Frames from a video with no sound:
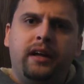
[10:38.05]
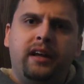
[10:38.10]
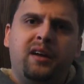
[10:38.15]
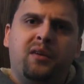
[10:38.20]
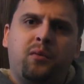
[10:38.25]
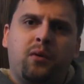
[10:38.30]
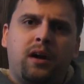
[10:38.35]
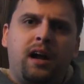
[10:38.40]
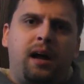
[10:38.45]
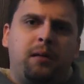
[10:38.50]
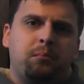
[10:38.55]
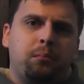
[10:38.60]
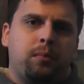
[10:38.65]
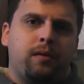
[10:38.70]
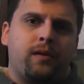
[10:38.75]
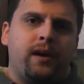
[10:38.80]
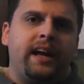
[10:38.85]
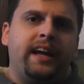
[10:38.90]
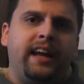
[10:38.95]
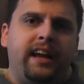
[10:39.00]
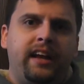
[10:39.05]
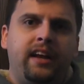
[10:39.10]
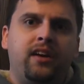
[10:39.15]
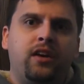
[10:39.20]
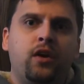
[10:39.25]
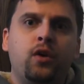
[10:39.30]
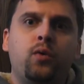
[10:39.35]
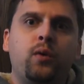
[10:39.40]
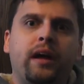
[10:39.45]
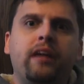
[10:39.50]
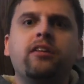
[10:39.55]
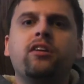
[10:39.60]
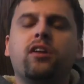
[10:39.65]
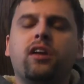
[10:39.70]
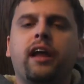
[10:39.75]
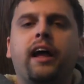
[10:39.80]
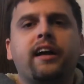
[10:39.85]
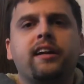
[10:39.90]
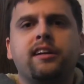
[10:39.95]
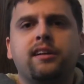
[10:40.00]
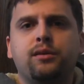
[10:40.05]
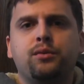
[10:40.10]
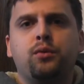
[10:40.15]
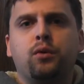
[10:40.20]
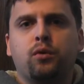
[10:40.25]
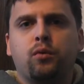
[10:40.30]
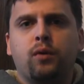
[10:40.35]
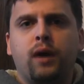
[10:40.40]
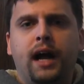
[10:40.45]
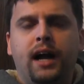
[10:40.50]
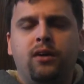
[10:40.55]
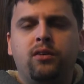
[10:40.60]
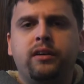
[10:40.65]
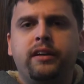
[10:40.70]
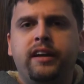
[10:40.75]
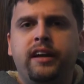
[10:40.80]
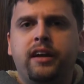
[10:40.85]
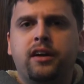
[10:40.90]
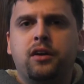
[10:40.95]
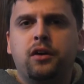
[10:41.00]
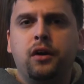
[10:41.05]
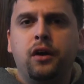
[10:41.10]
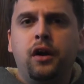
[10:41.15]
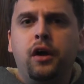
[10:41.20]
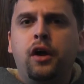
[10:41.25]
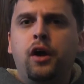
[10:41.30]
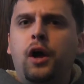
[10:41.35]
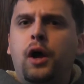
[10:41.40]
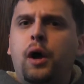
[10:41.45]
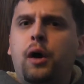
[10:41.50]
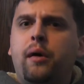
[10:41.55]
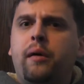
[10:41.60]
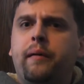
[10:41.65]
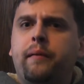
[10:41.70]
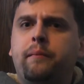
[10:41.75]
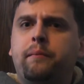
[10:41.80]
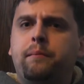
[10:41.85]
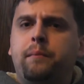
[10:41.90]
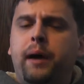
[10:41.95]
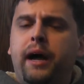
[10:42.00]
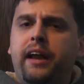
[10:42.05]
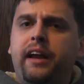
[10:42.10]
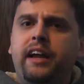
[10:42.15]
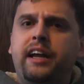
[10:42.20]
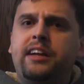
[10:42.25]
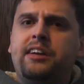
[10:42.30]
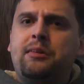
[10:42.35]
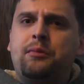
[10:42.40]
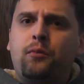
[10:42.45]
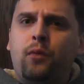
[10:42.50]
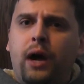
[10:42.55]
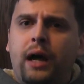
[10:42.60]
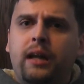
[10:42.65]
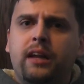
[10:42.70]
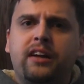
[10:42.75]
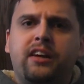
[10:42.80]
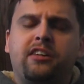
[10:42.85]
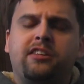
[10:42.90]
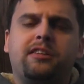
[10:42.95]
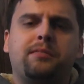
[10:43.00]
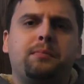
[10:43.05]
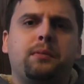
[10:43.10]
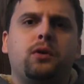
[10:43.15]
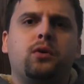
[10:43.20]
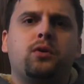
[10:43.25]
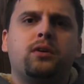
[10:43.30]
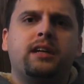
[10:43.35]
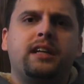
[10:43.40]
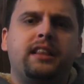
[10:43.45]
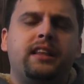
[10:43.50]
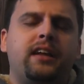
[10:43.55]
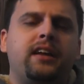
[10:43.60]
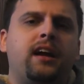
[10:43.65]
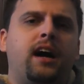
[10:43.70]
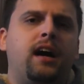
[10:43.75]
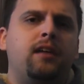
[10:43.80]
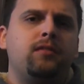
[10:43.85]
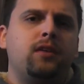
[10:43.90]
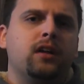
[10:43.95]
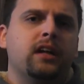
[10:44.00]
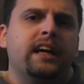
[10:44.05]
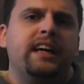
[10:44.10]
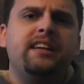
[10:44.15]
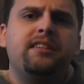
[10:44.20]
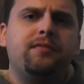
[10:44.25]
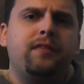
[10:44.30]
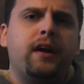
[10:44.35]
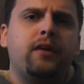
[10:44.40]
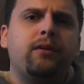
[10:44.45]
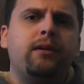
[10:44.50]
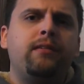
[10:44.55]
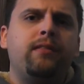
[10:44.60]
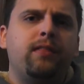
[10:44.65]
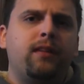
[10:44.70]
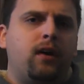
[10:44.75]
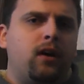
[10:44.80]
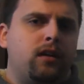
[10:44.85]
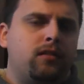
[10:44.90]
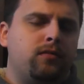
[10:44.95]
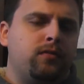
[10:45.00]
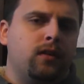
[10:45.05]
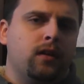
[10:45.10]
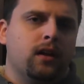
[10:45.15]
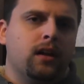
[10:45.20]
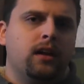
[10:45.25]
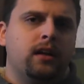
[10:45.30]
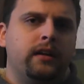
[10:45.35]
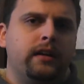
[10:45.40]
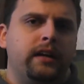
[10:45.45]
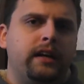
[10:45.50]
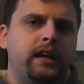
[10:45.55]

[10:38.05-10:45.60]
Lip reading: We're not breaking new intellectual ground here, but it's well explored in the novel. It's very thoughtful.